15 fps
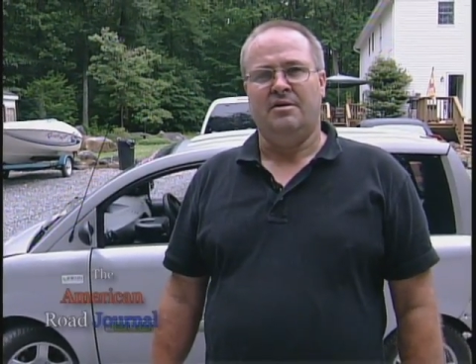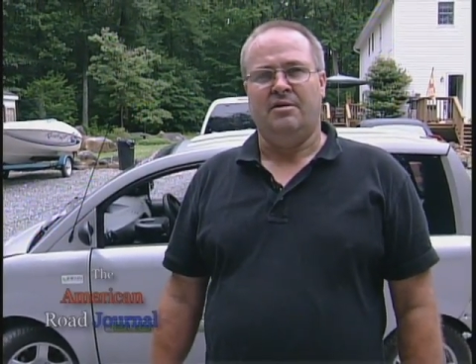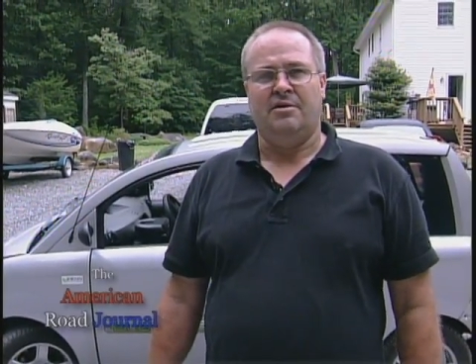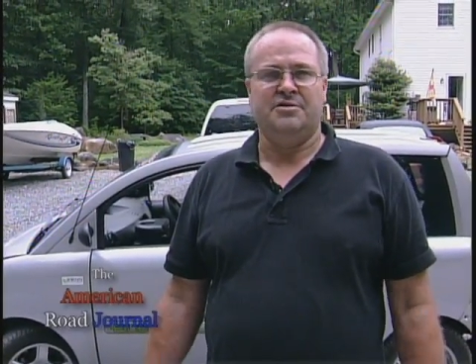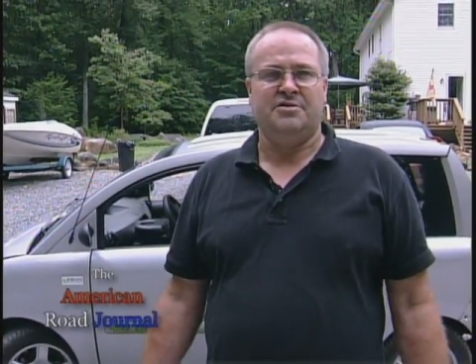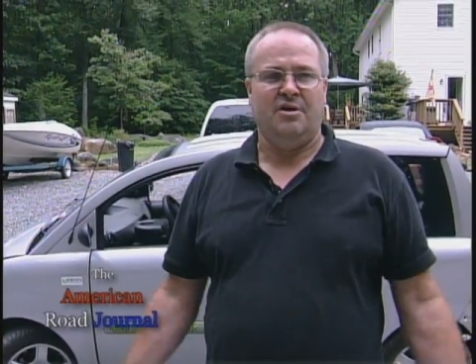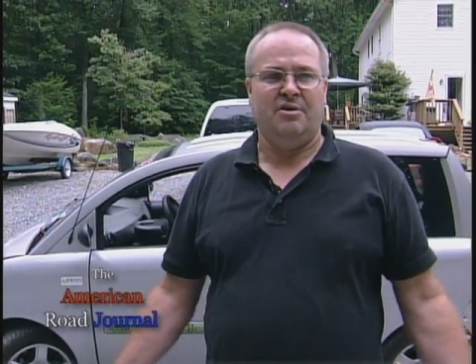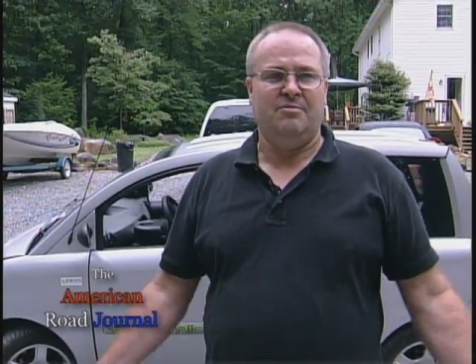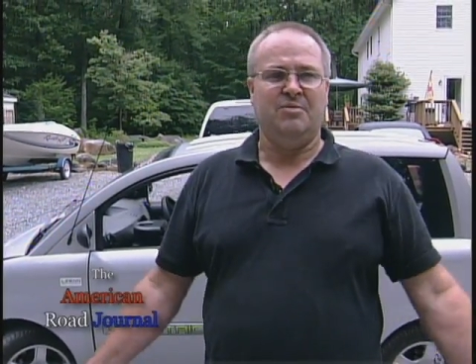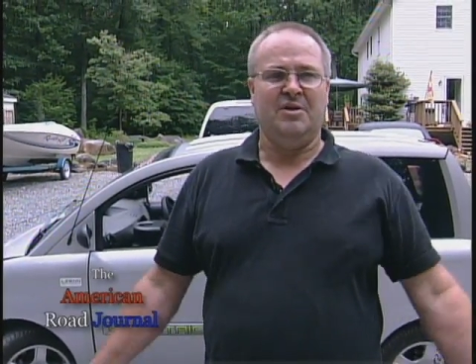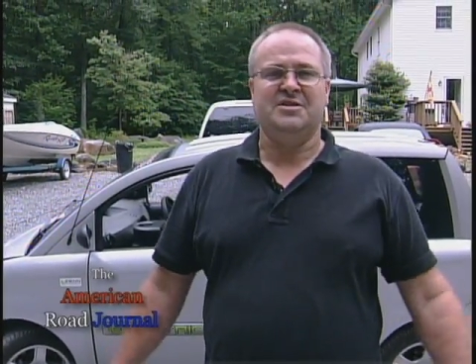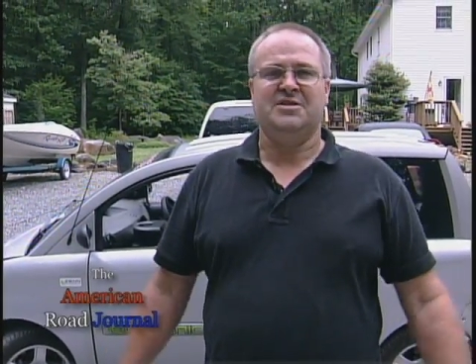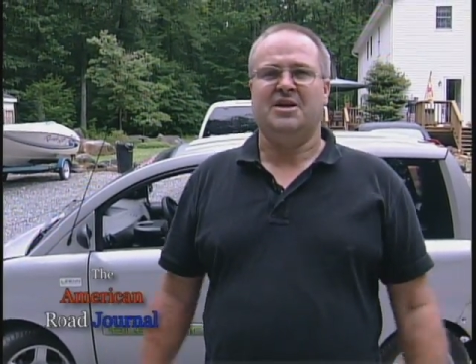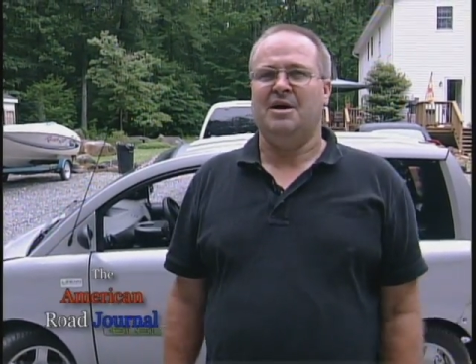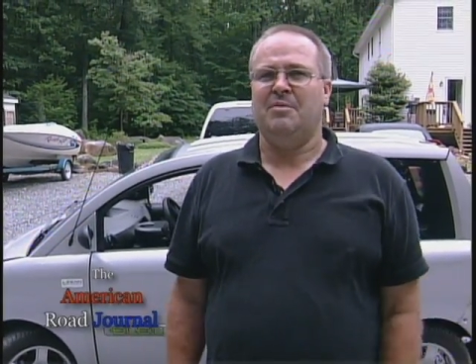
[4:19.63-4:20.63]
Also,
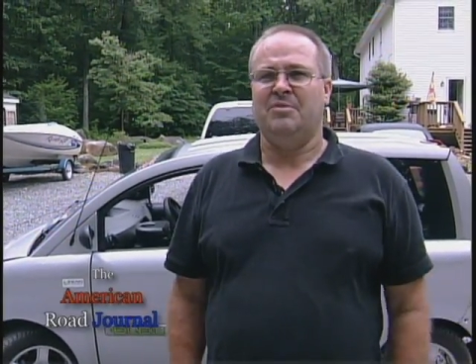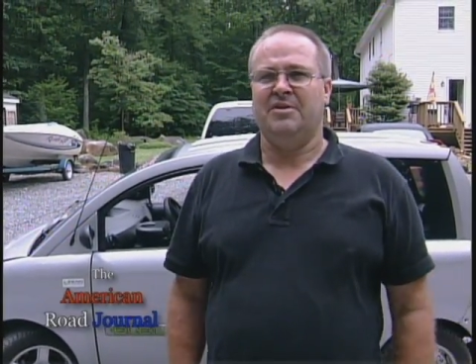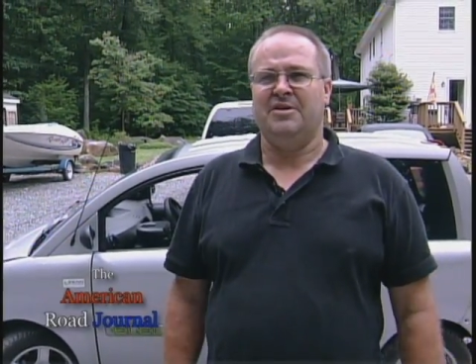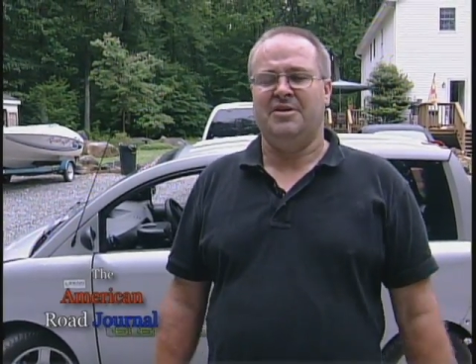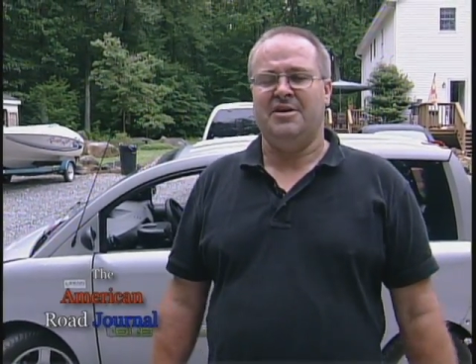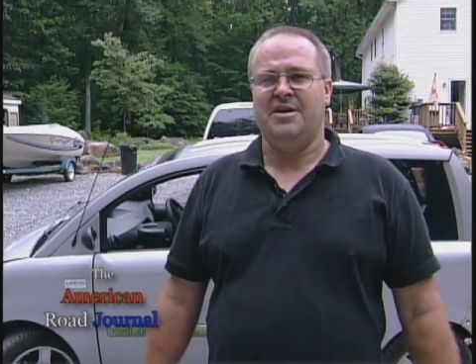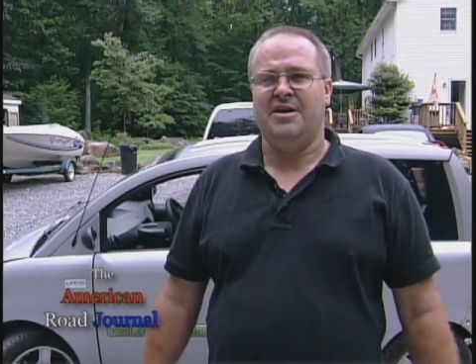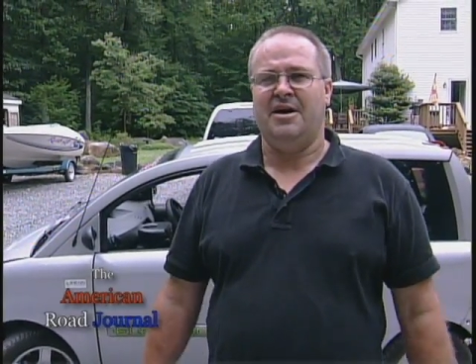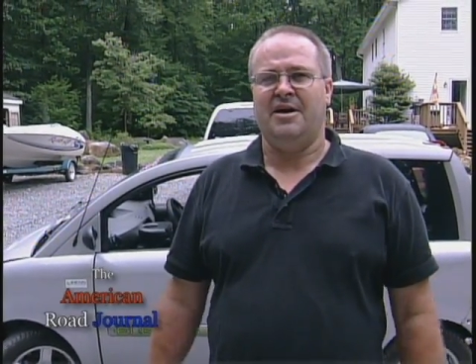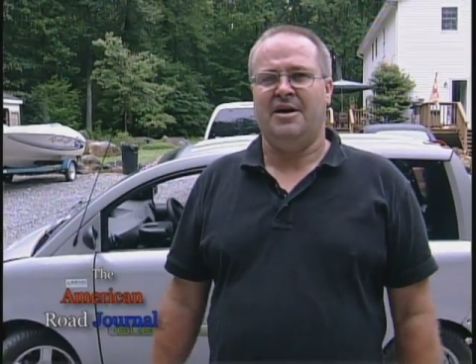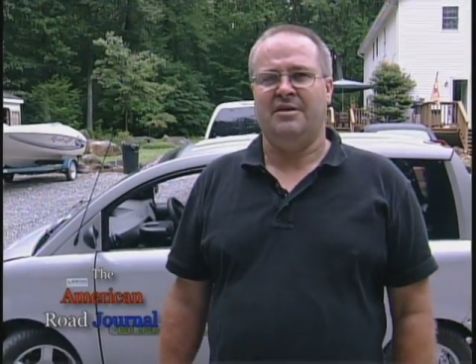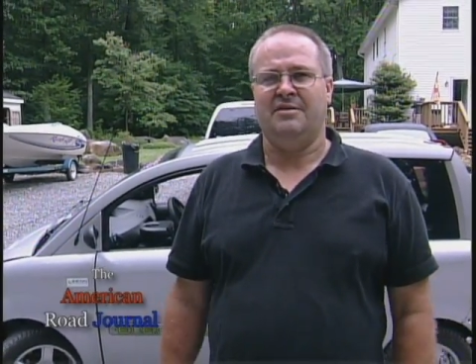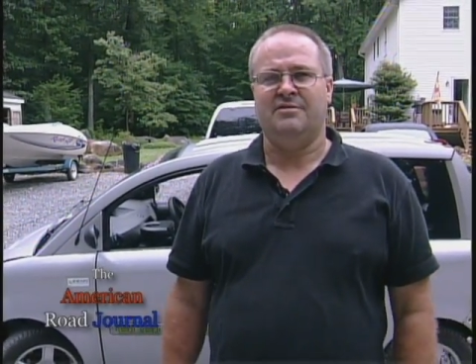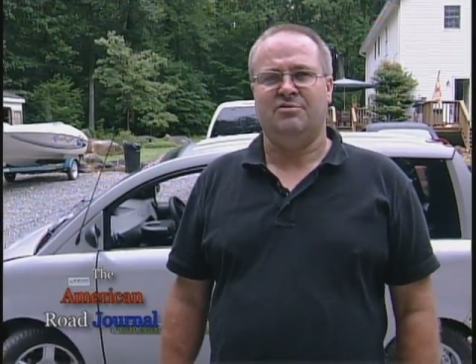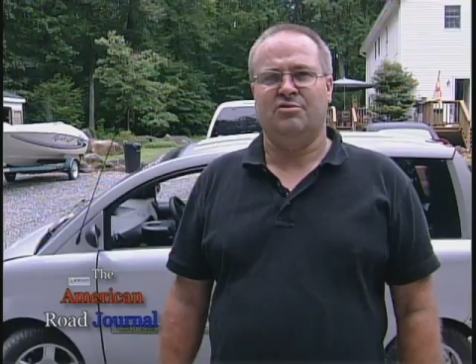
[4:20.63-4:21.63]
plus a couple of the
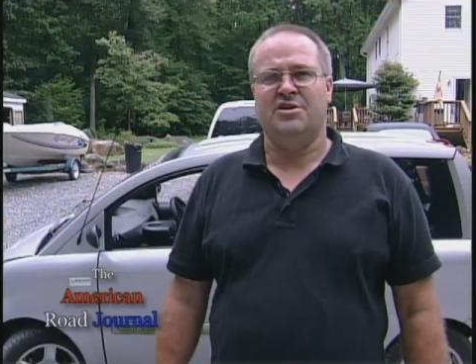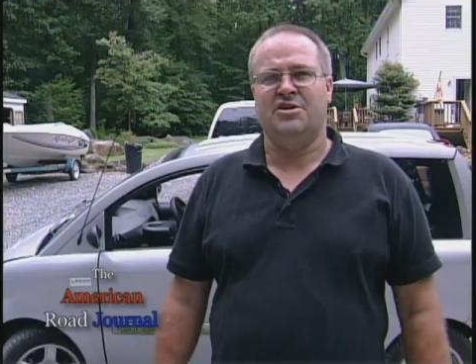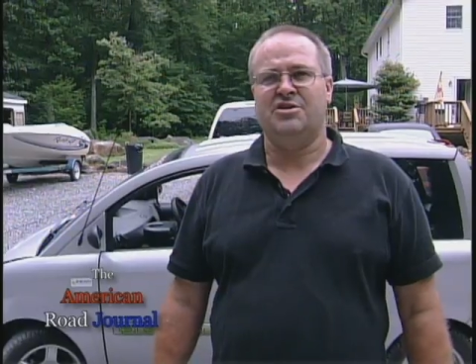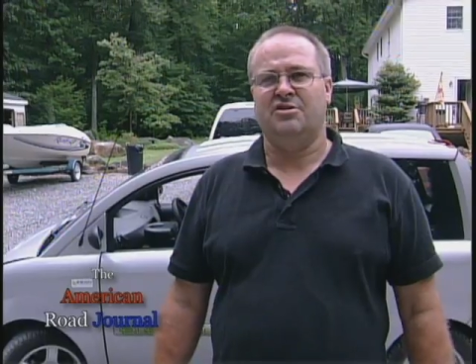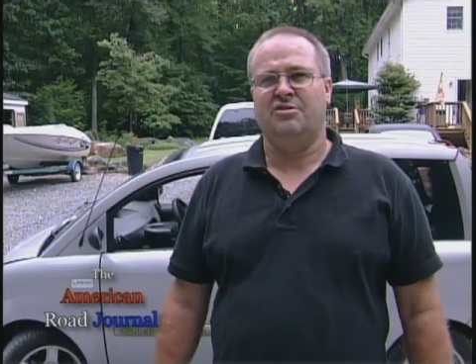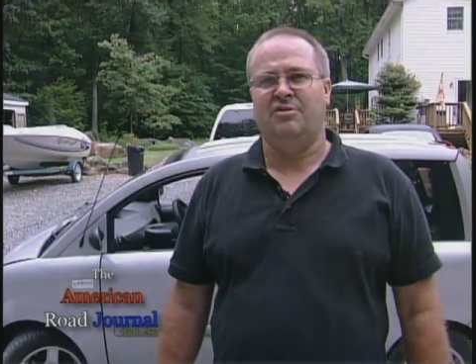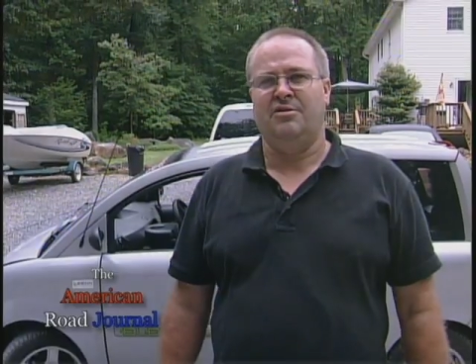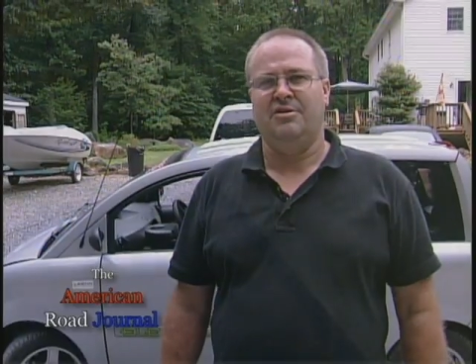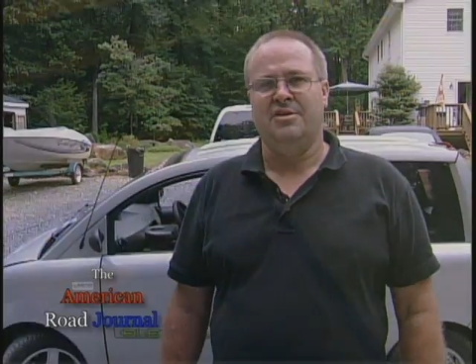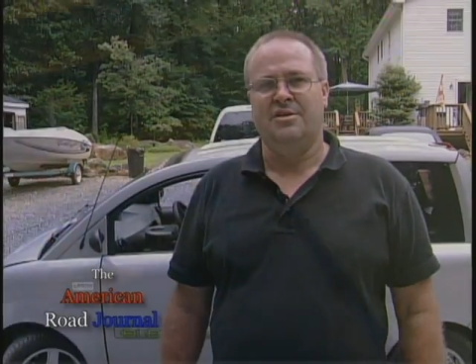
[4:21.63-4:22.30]
uh, traditional